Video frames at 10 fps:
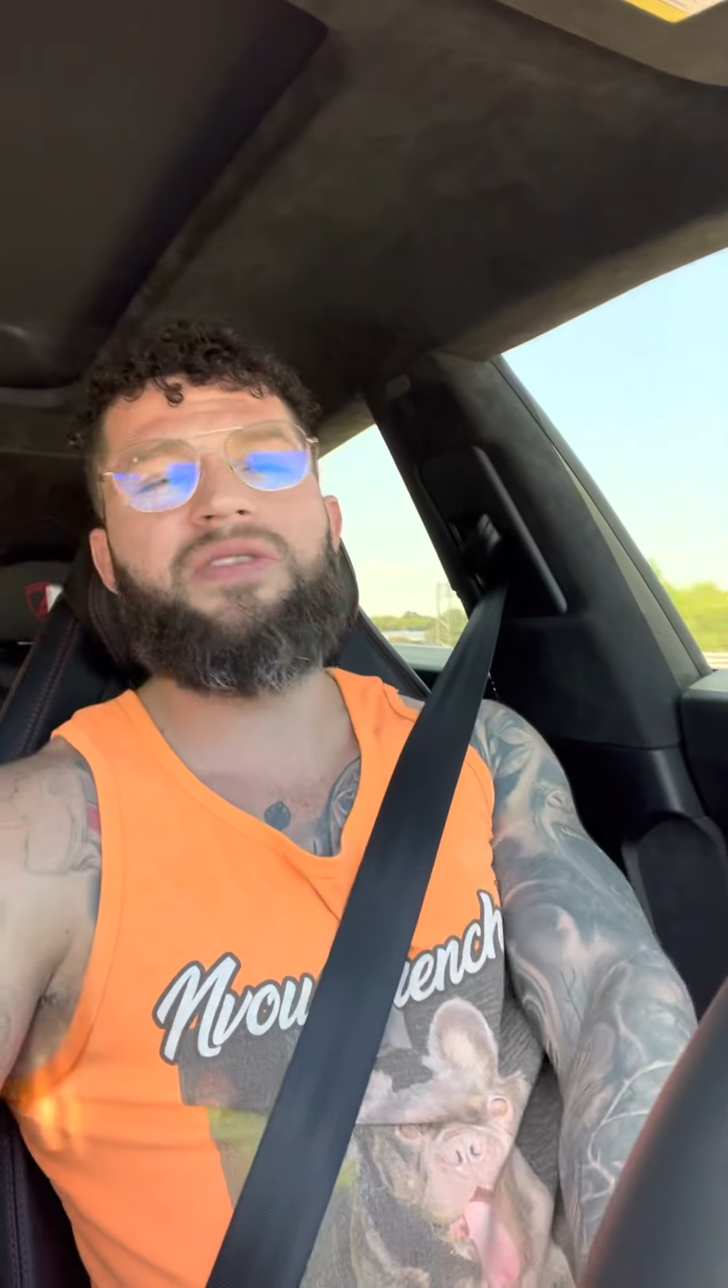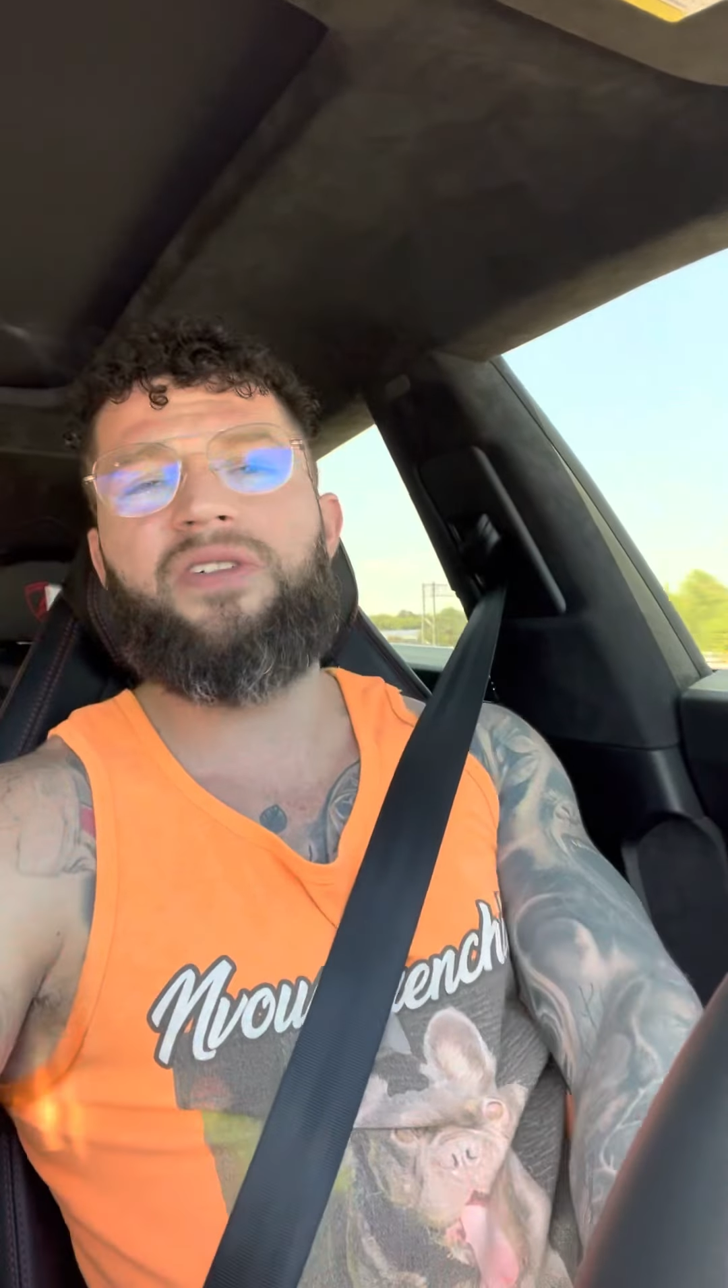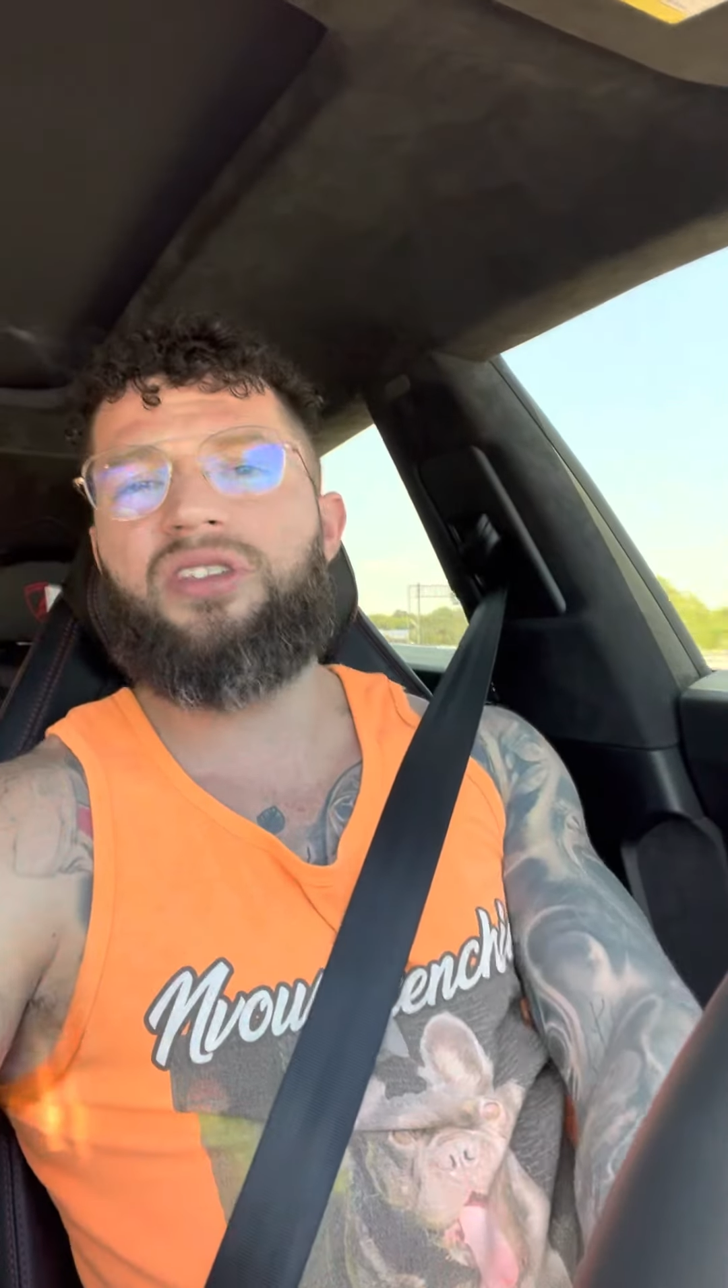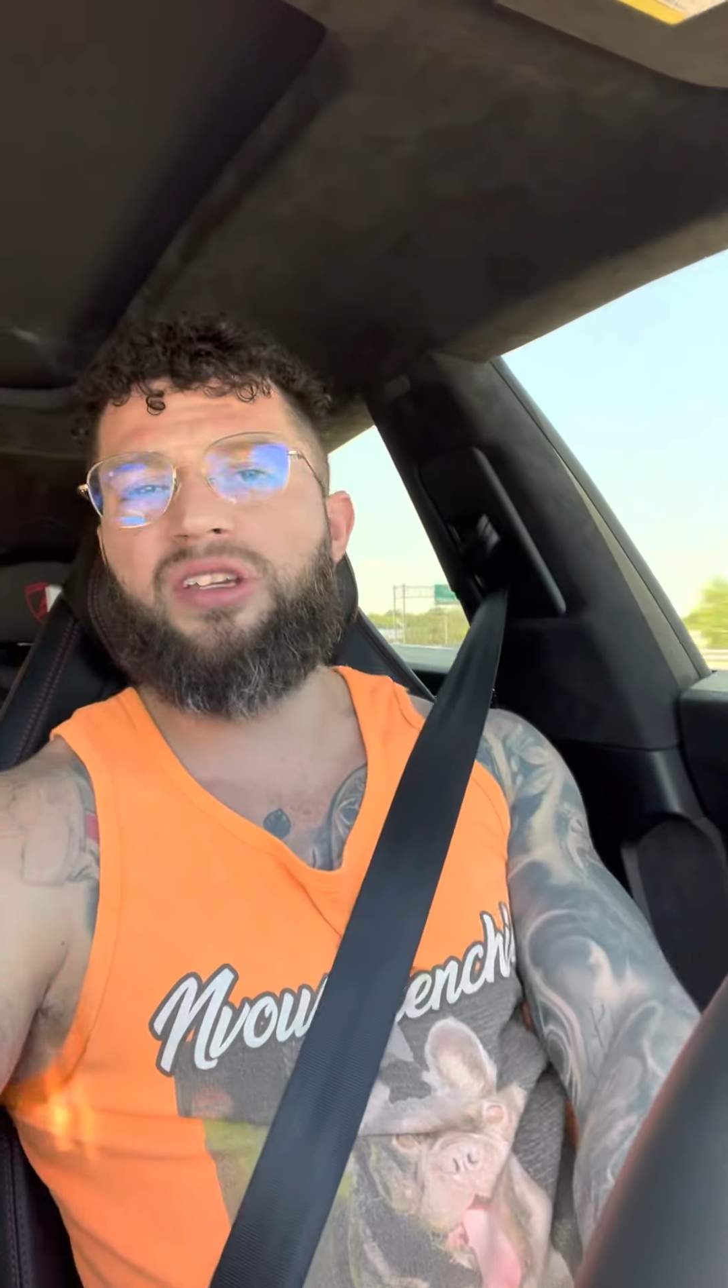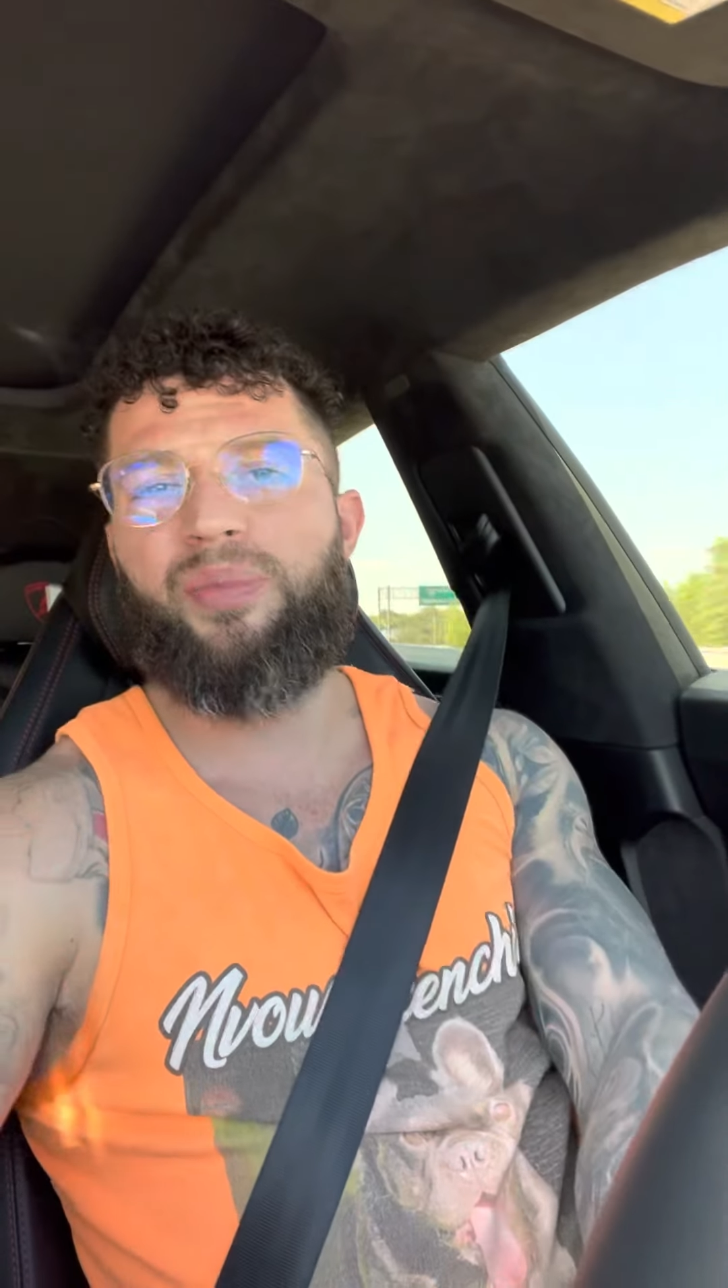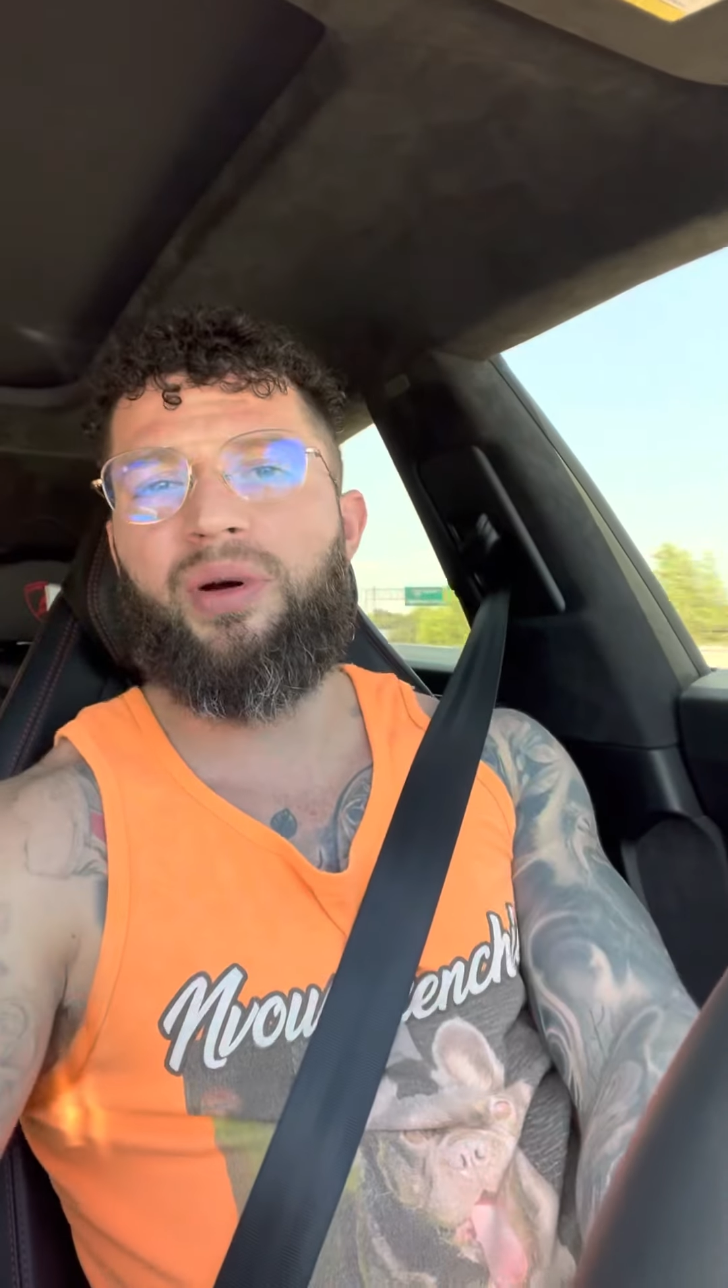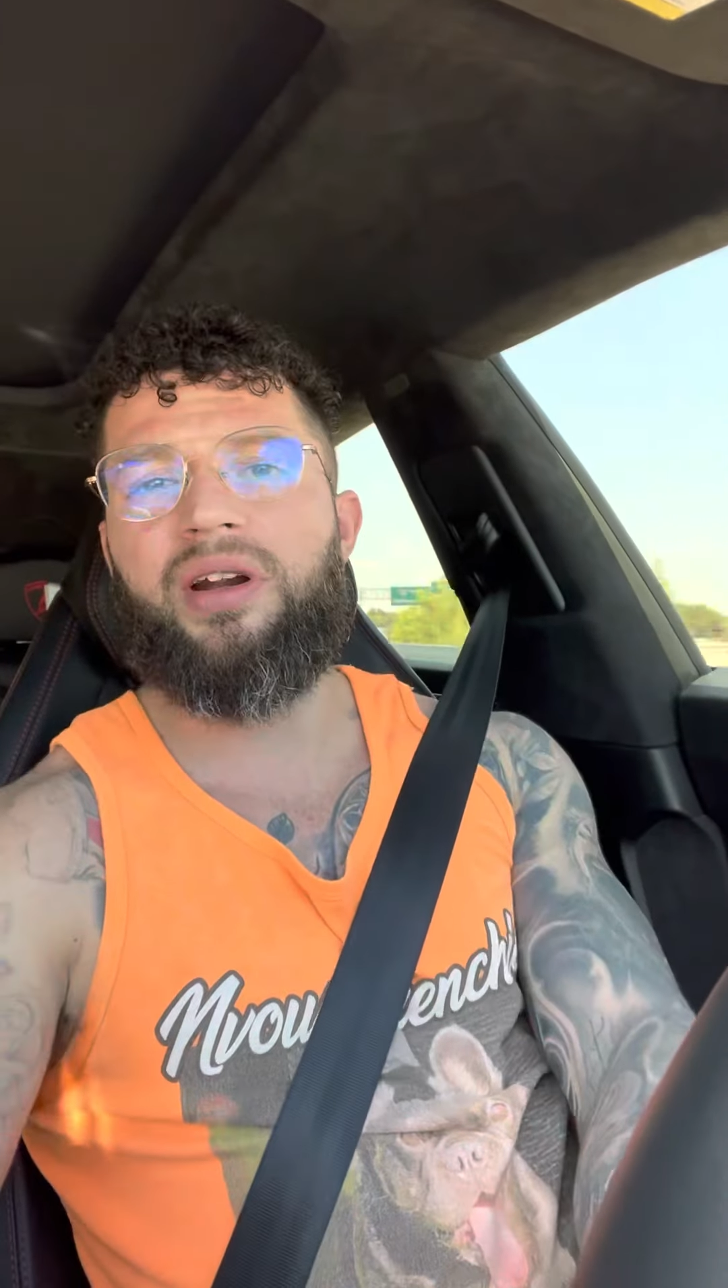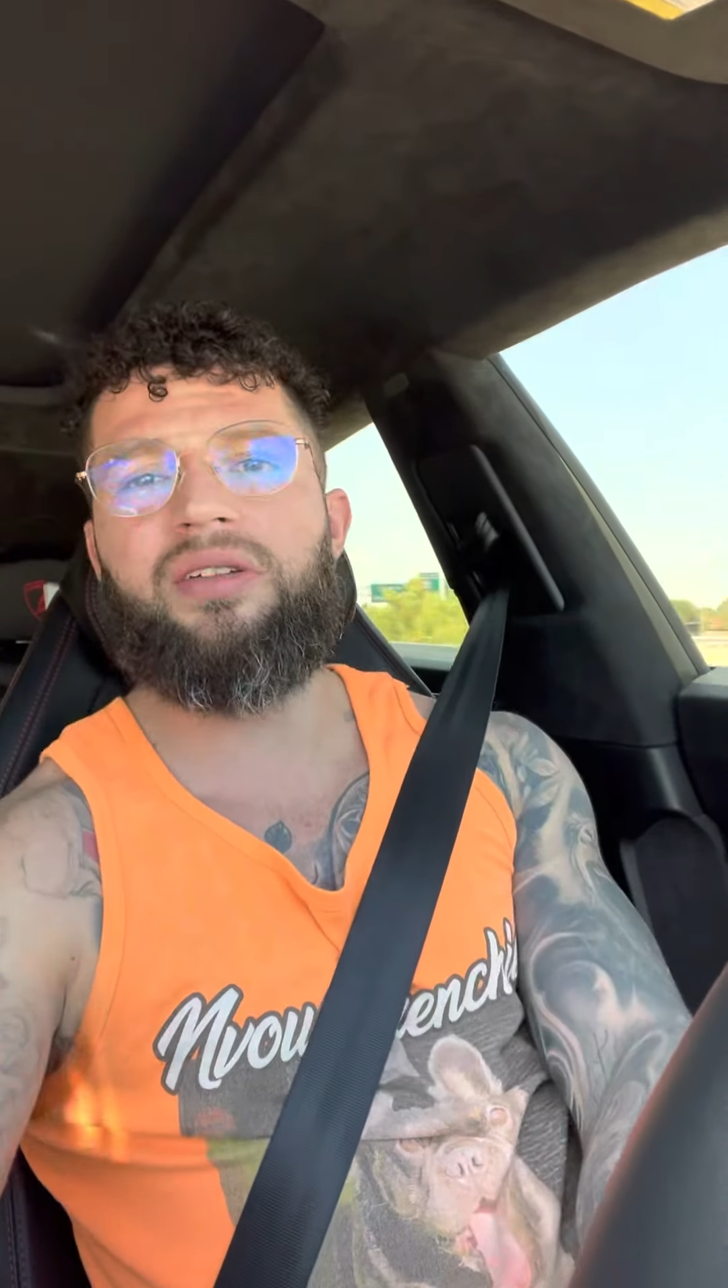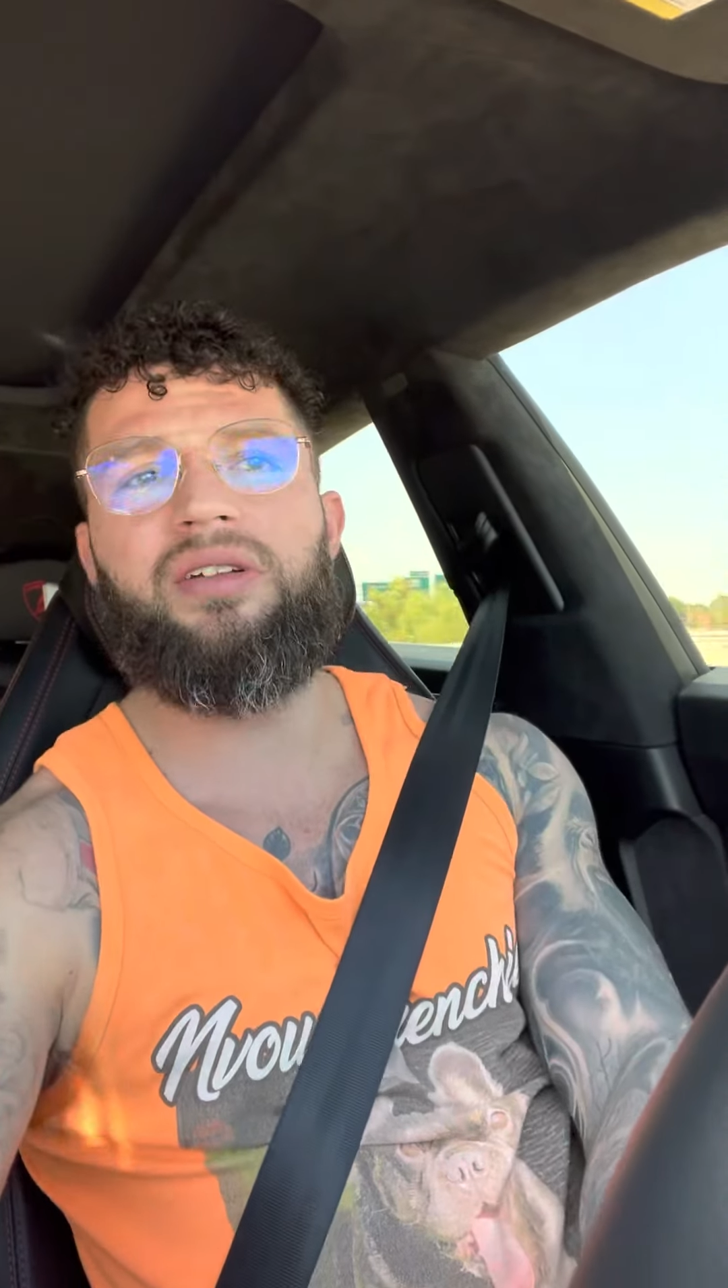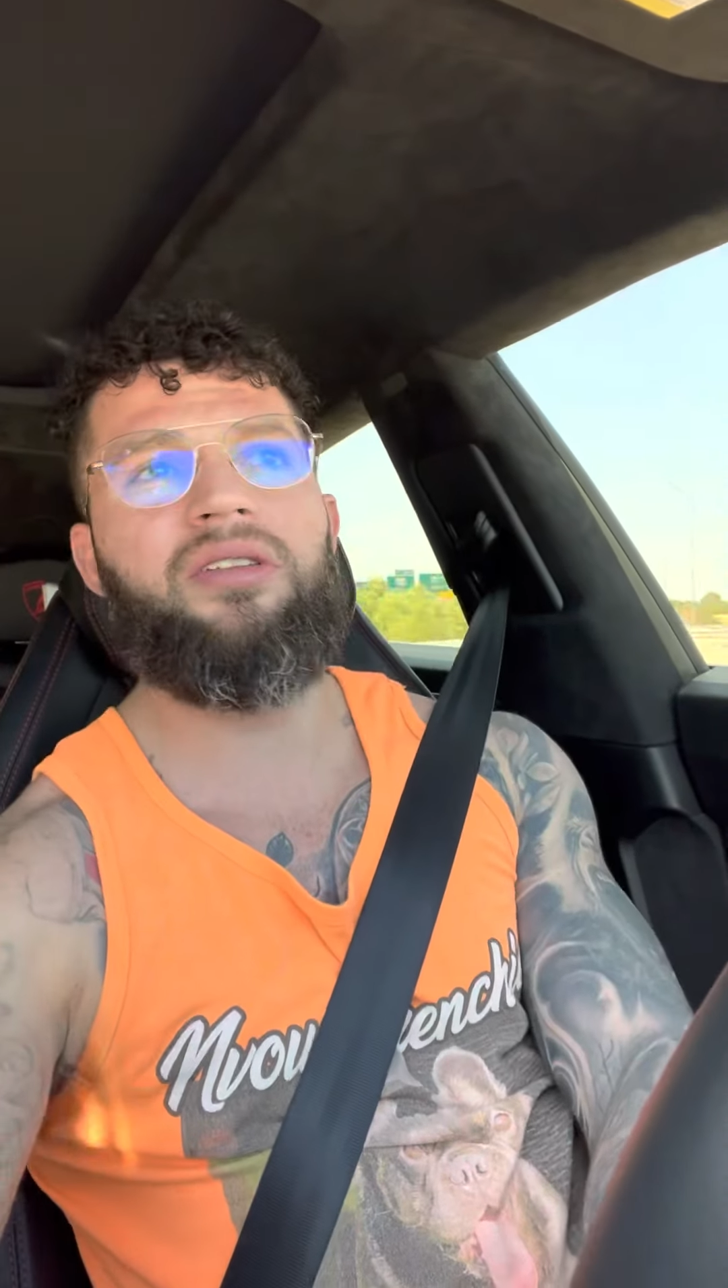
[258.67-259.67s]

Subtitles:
for the support.